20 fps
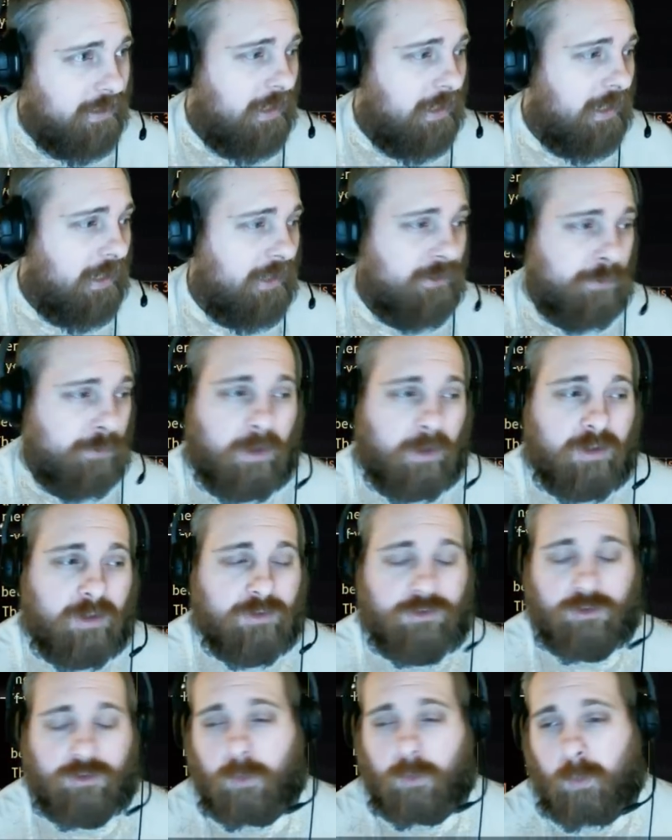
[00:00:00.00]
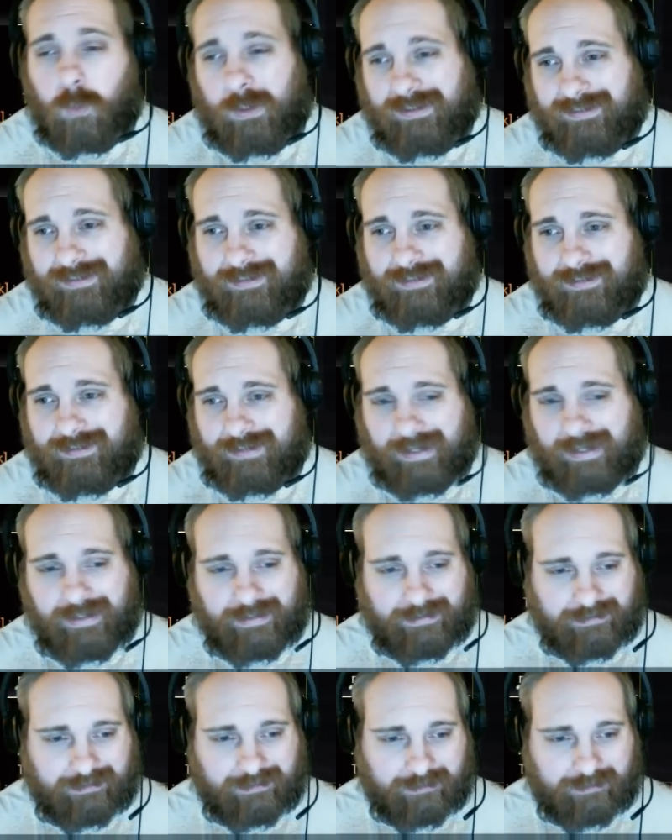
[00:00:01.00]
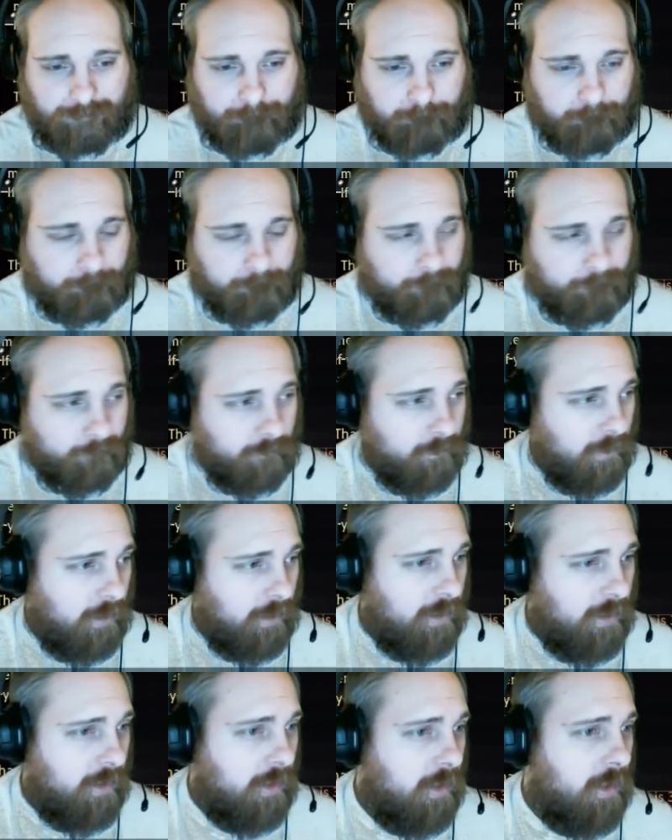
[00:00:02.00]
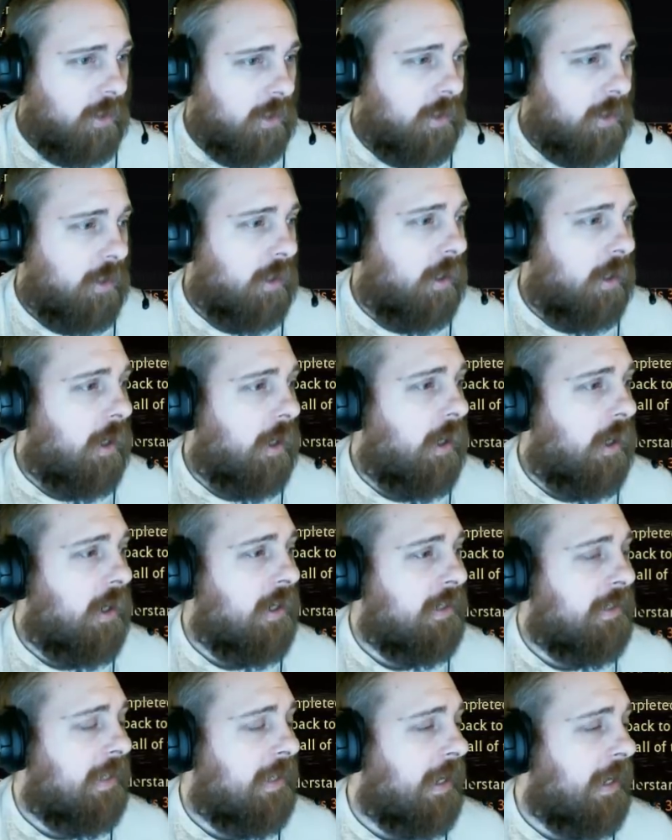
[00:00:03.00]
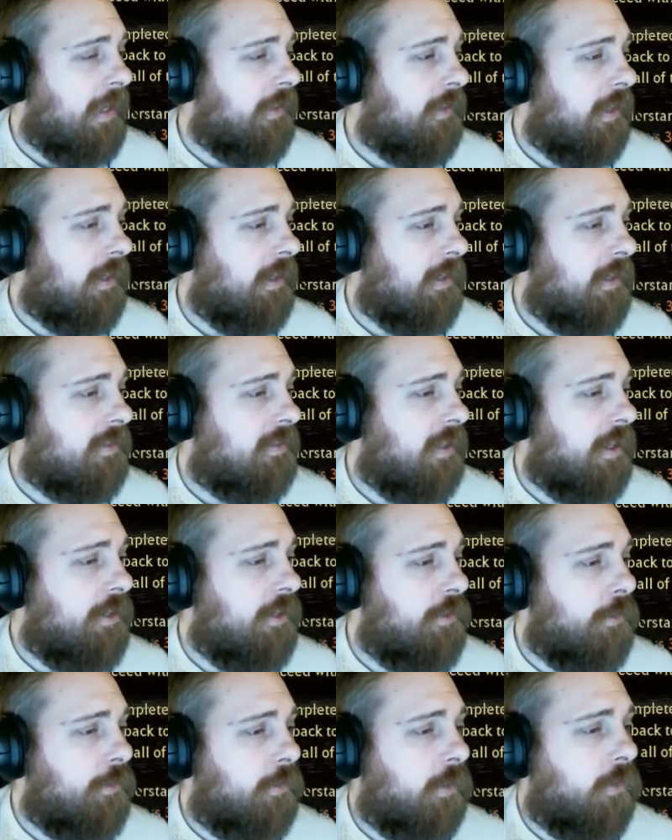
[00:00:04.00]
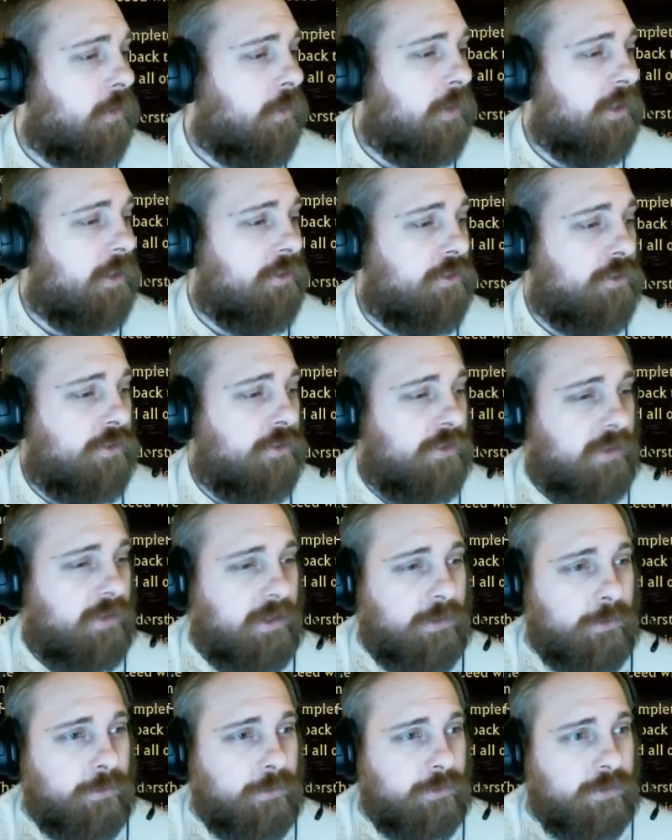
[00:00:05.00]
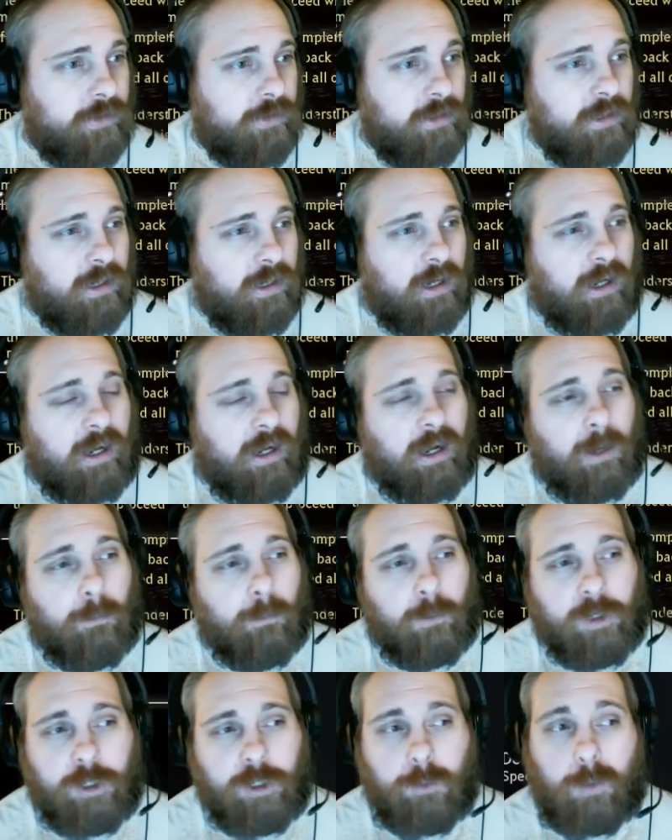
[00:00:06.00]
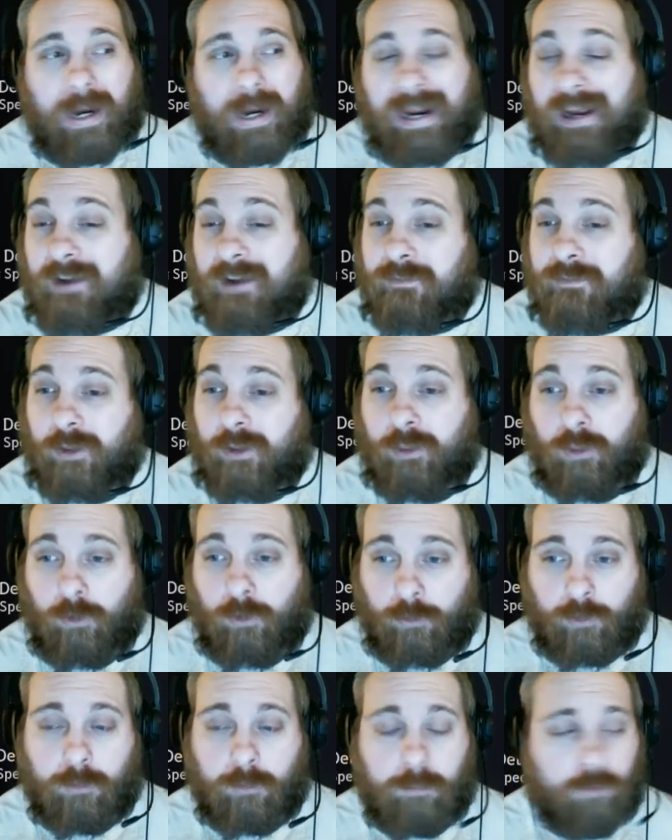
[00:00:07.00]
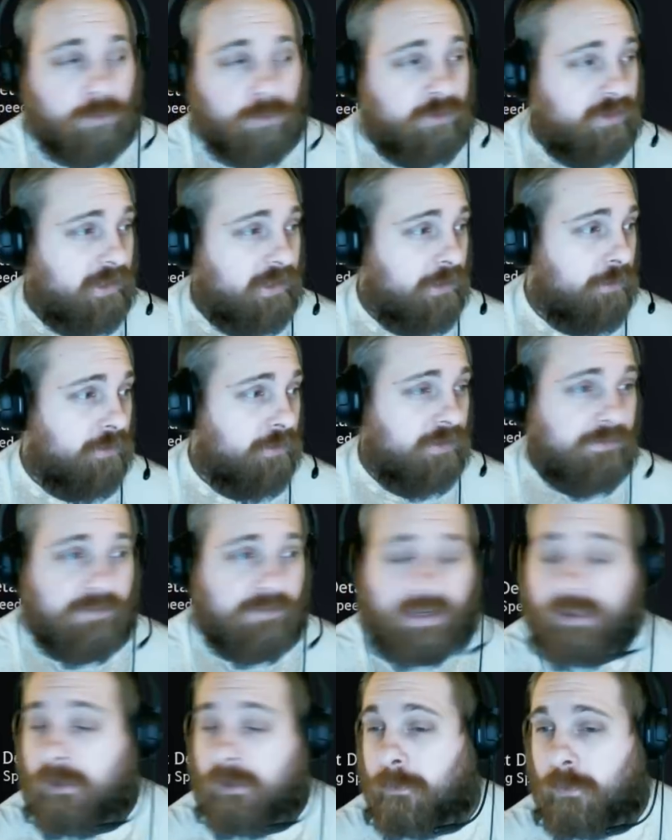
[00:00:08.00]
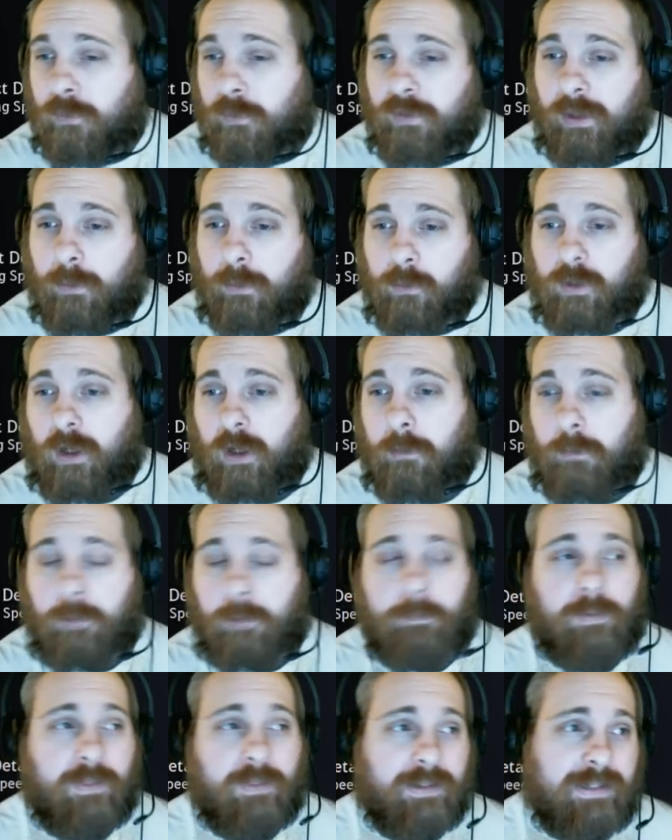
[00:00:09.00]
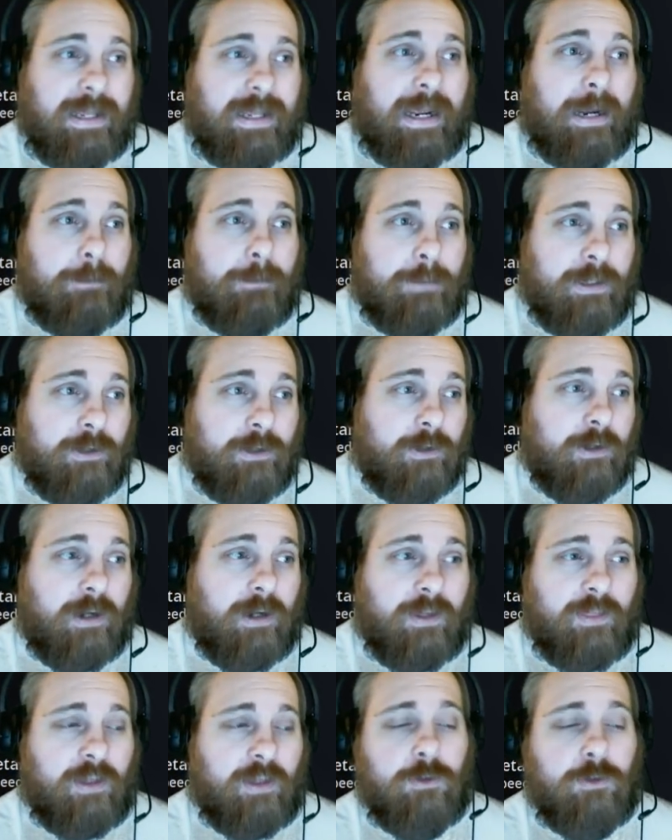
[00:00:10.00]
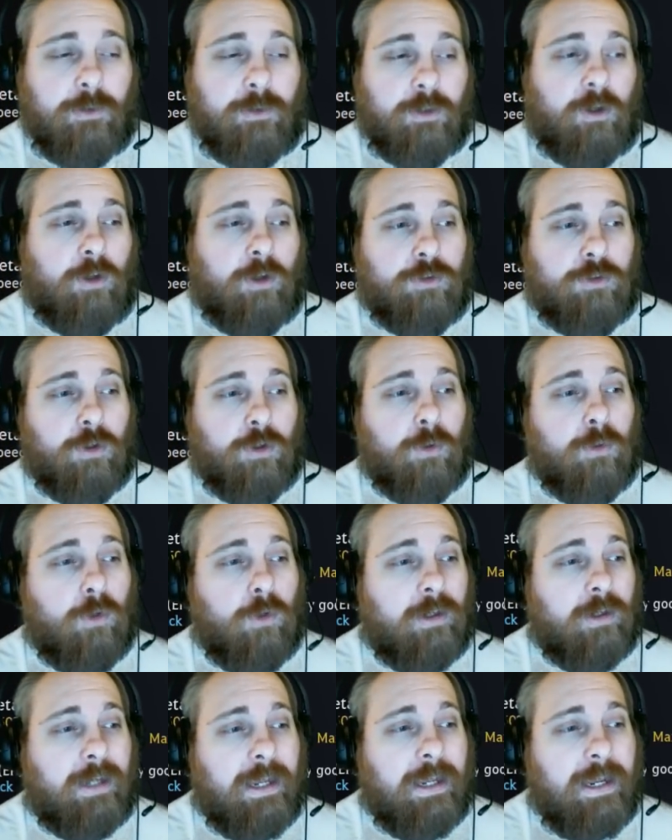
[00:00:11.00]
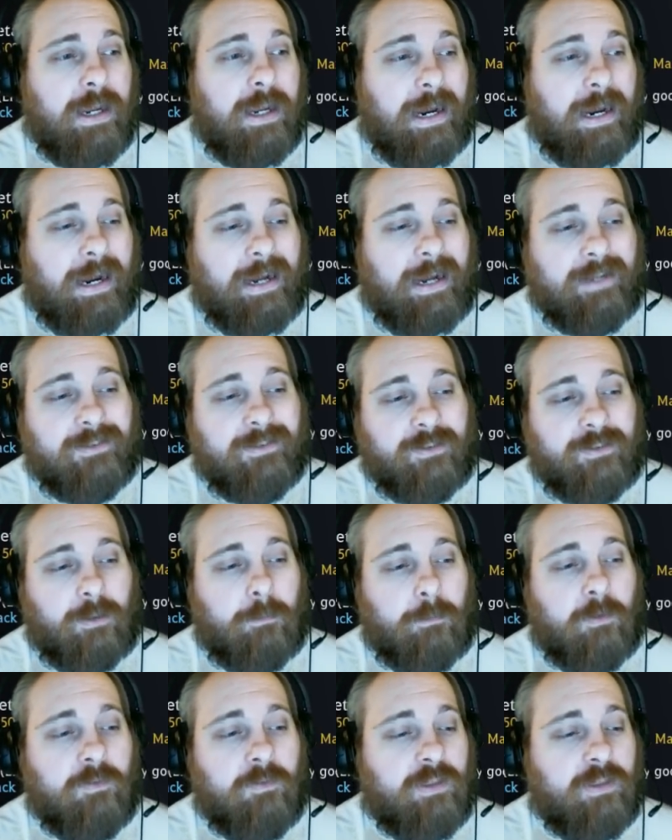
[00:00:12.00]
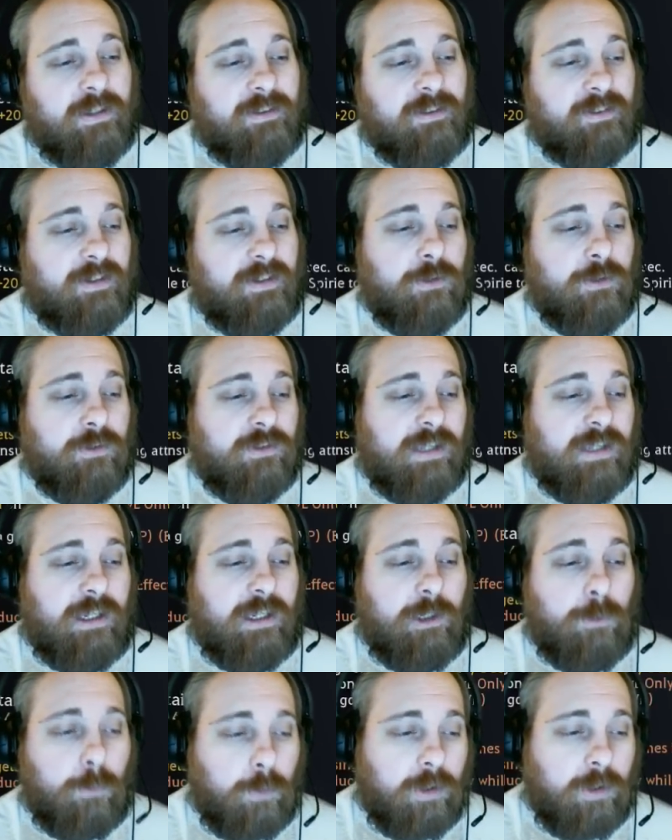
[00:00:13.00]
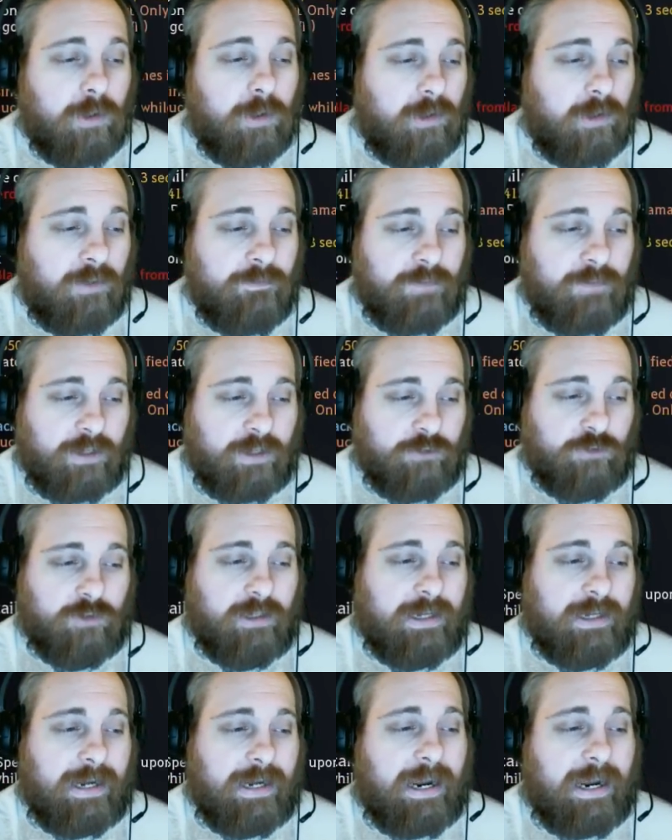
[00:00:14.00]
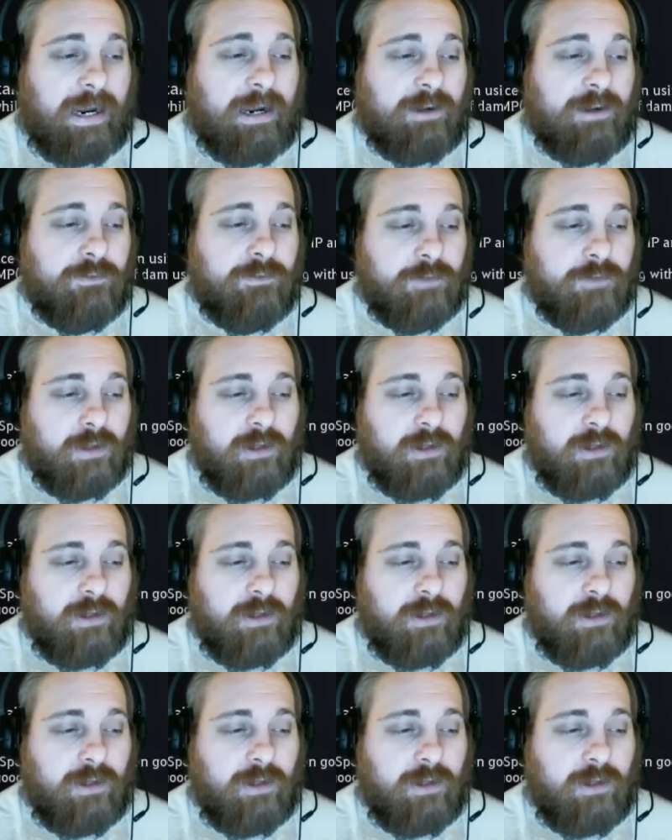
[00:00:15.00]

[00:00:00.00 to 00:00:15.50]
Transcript: as well as your quest settings. Again, like I said, you can look at your skills. When you have learnable skills available, they will come up in the tab here, and then you can also look at some of the skills that you will eventually have